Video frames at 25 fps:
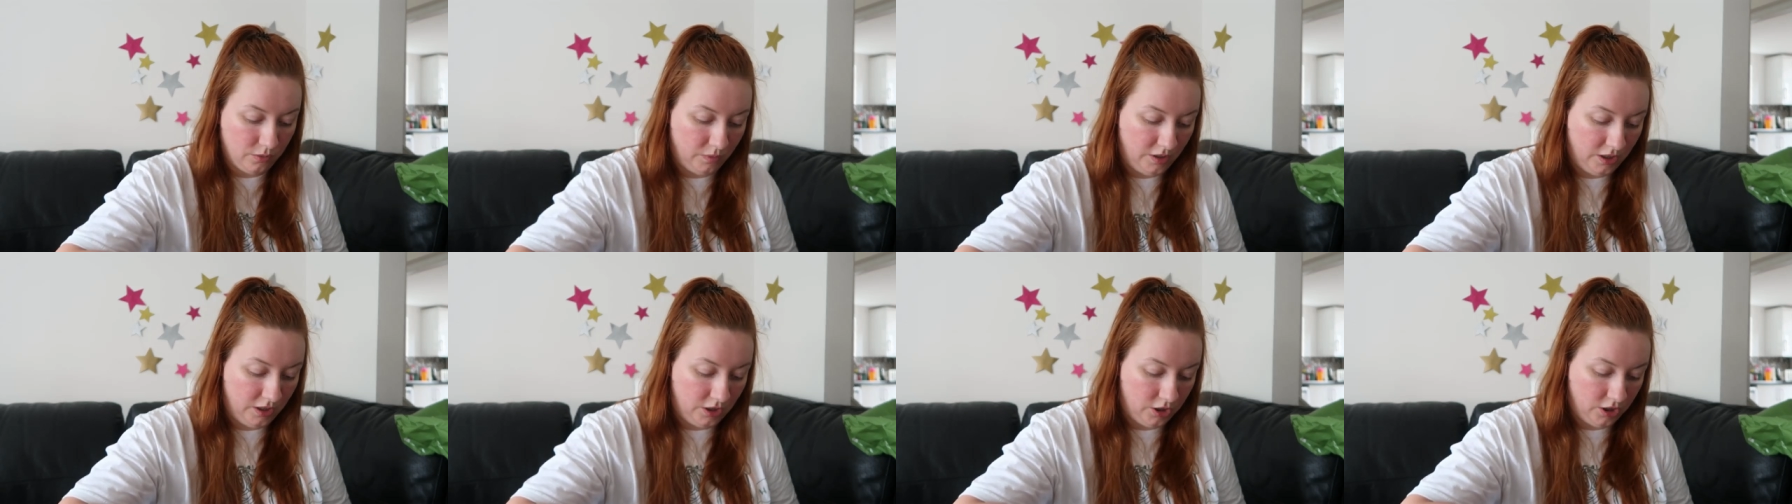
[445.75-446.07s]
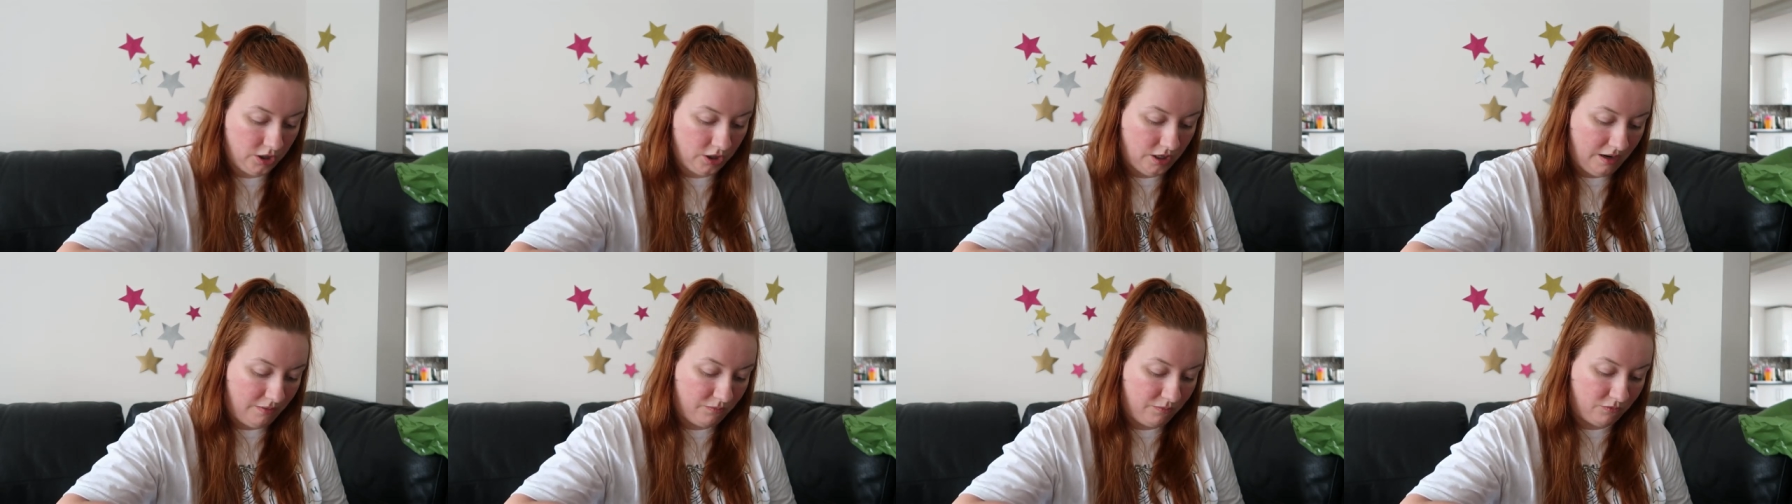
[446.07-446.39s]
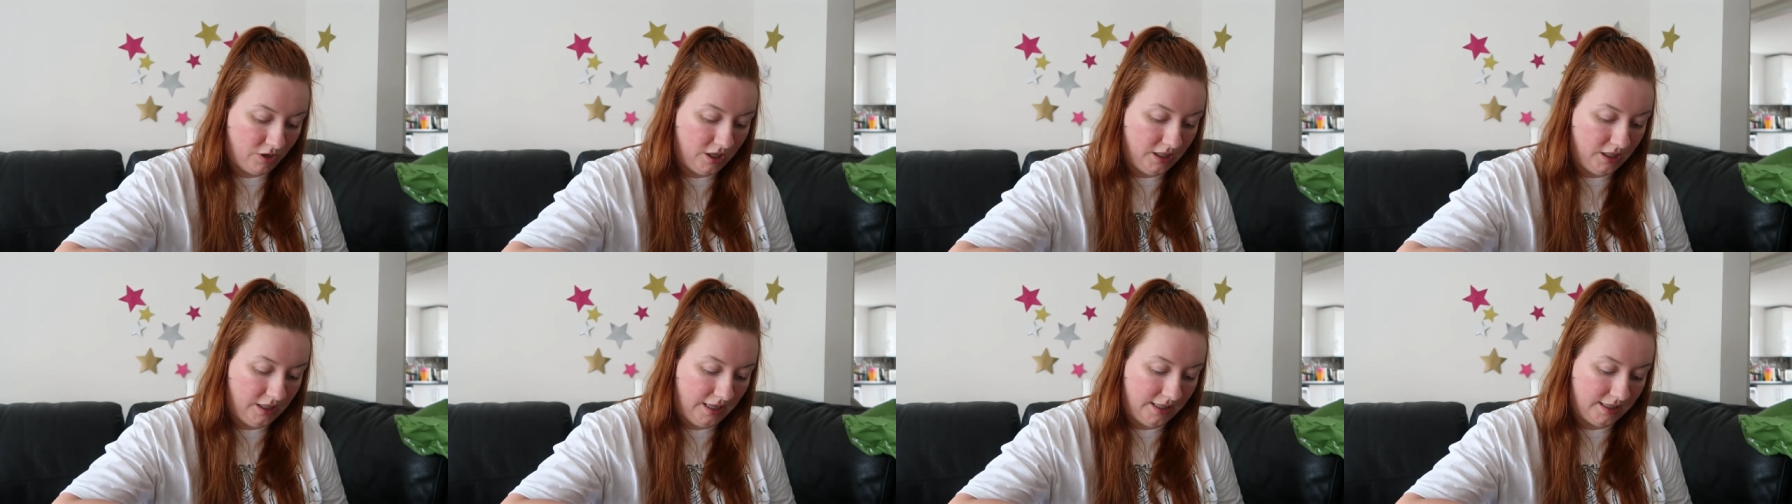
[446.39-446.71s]
which I'm
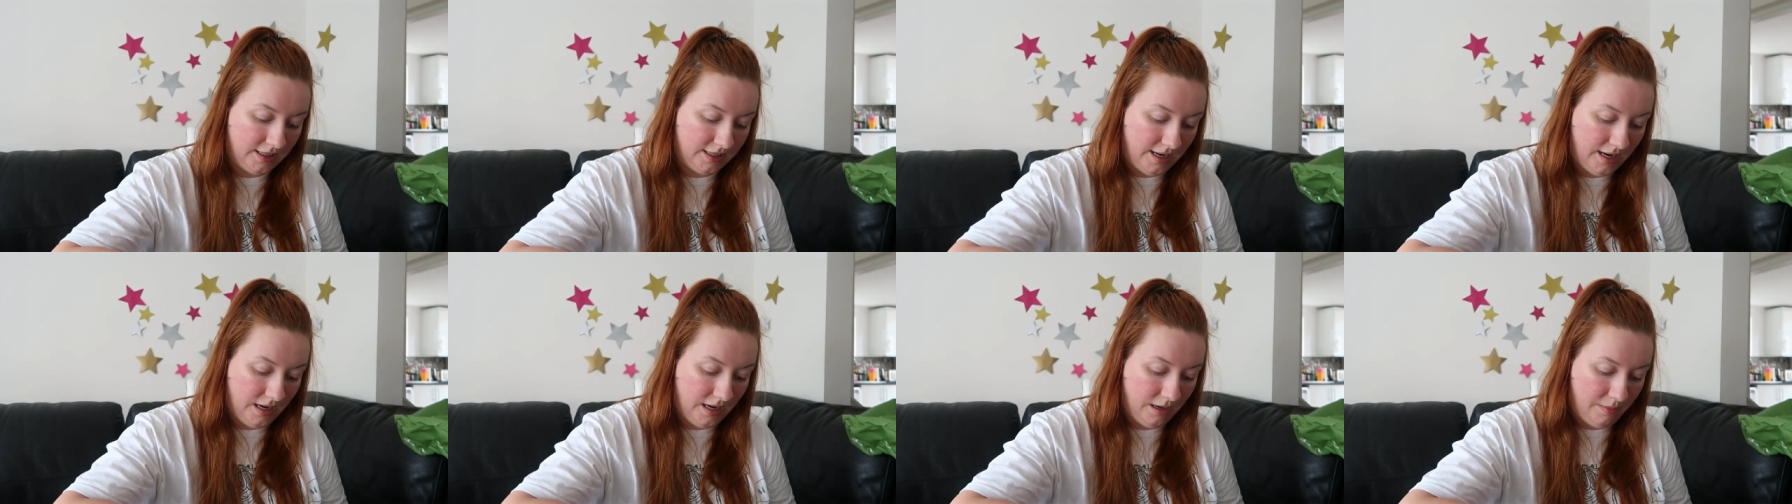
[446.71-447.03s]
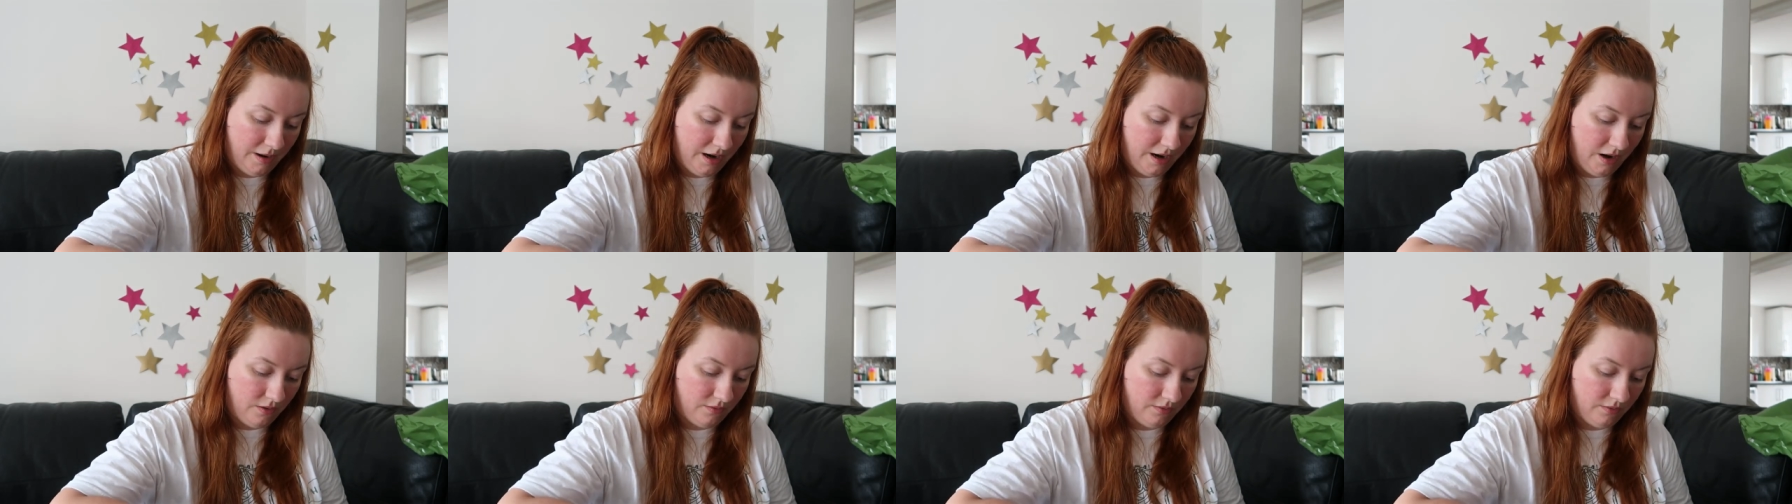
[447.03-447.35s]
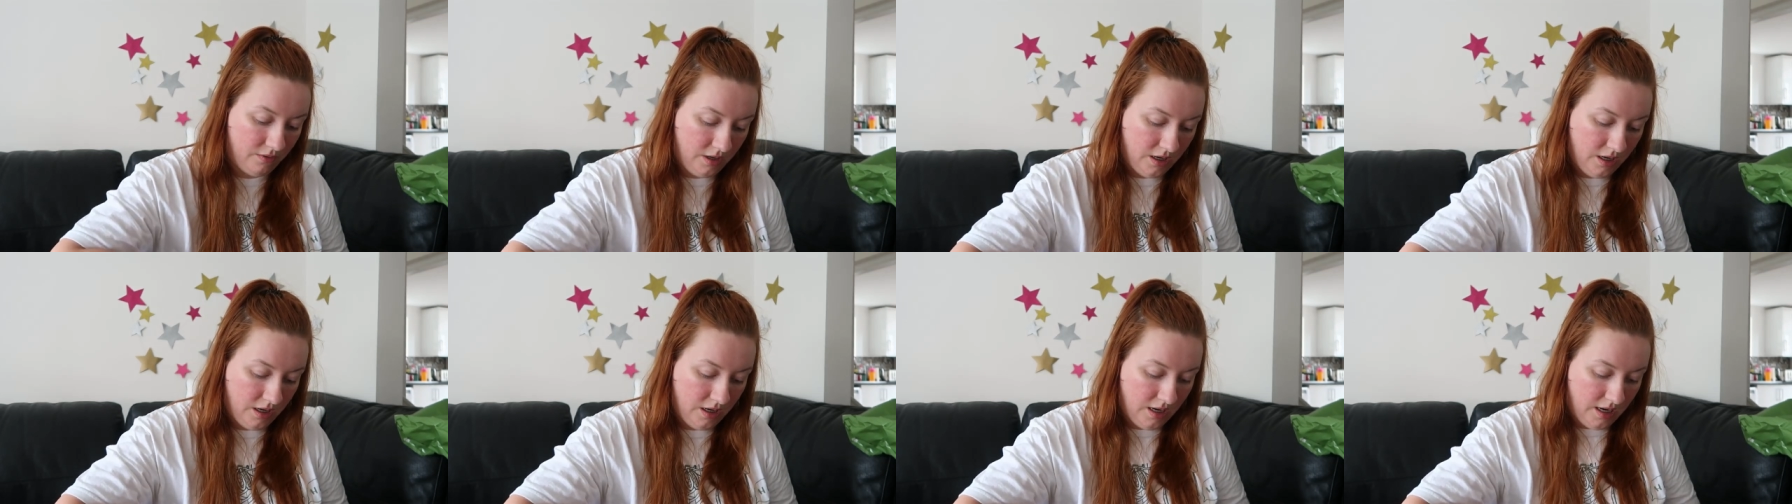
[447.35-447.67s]
really excited about.